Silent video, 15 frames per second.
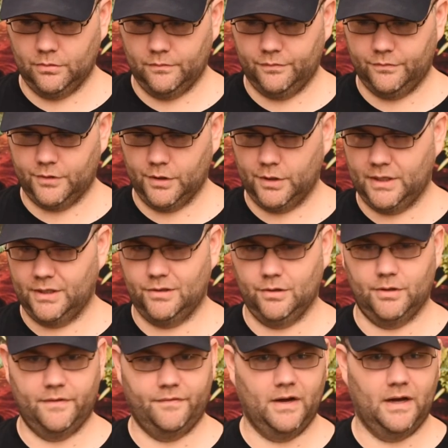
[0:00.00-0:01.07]
of
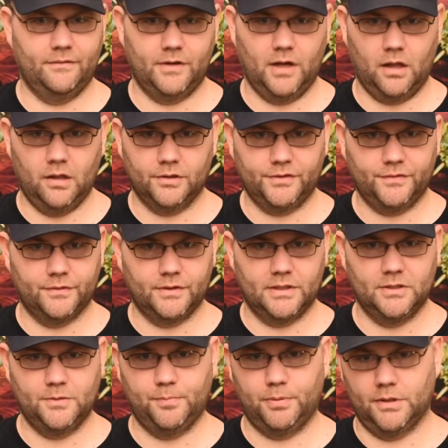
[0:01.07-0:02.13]
$35 for
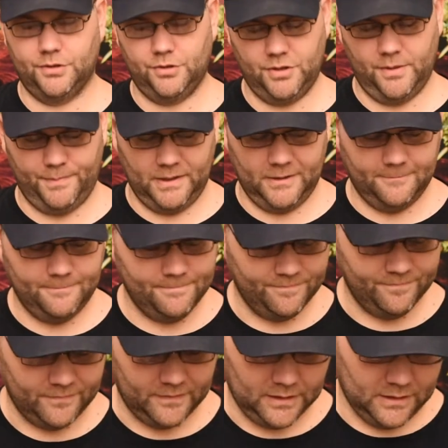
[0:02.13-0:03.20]
this plus shipping,
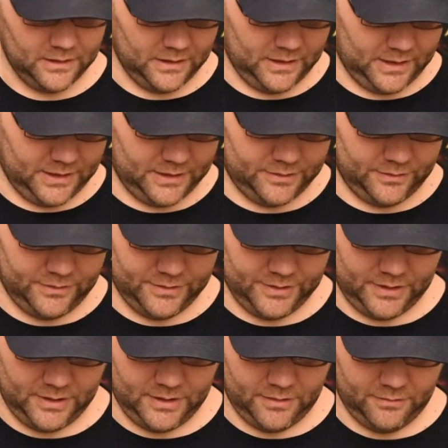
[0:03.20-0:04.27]
and
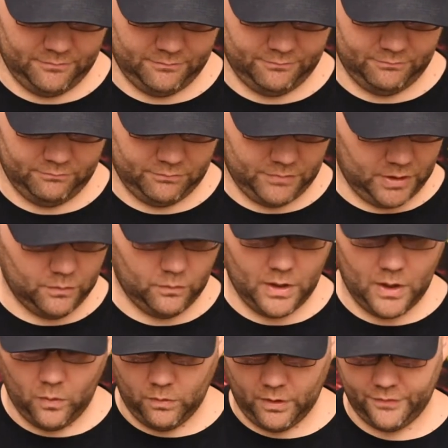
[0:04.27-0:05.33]
they're
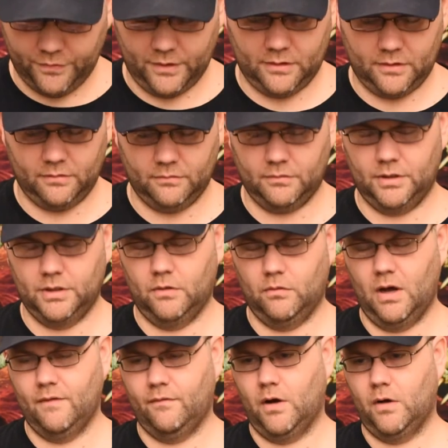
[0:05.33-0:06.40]
well worth it. You know,
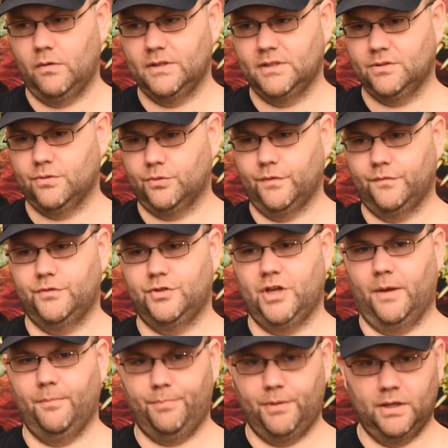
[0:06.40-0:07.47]
I've always sort of
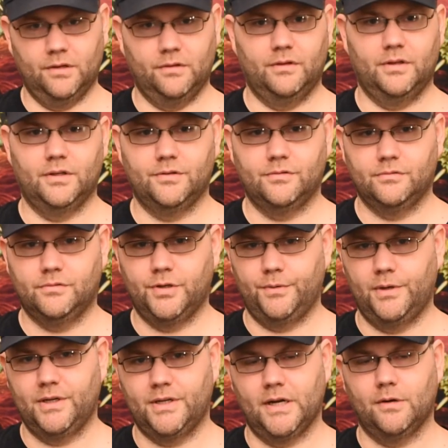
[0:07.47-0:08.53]
championed the
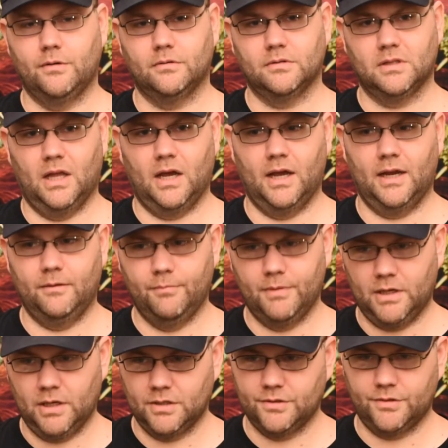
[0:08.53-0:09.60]
Toony Terrors line
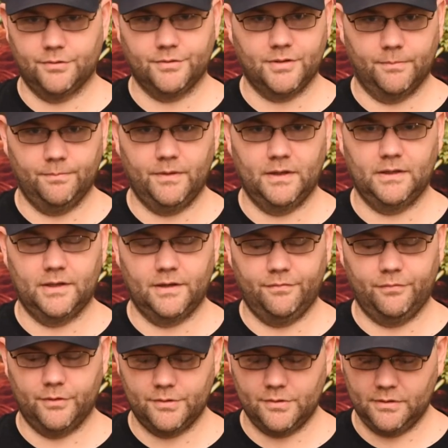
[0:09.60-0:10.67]
because they're something
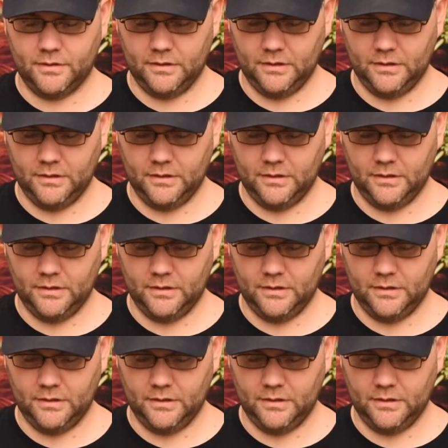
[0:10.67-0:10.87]
different.